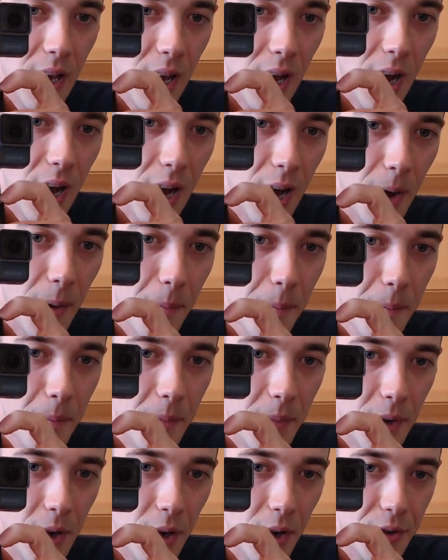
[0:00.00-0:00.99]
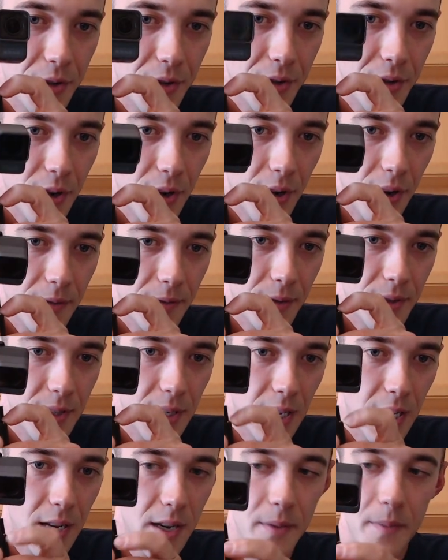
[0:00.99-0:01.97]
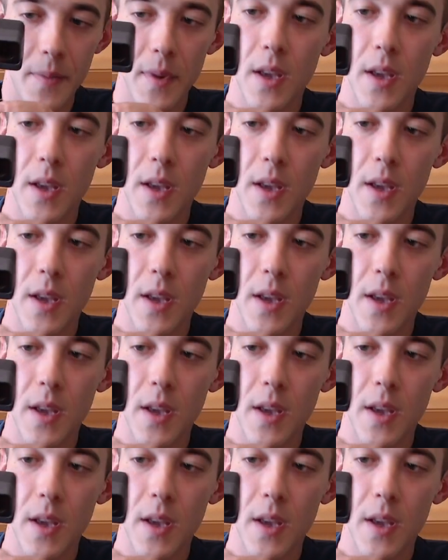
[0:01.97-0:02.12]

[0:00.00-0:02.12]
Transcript: Here, I'll just turn it off 1 second.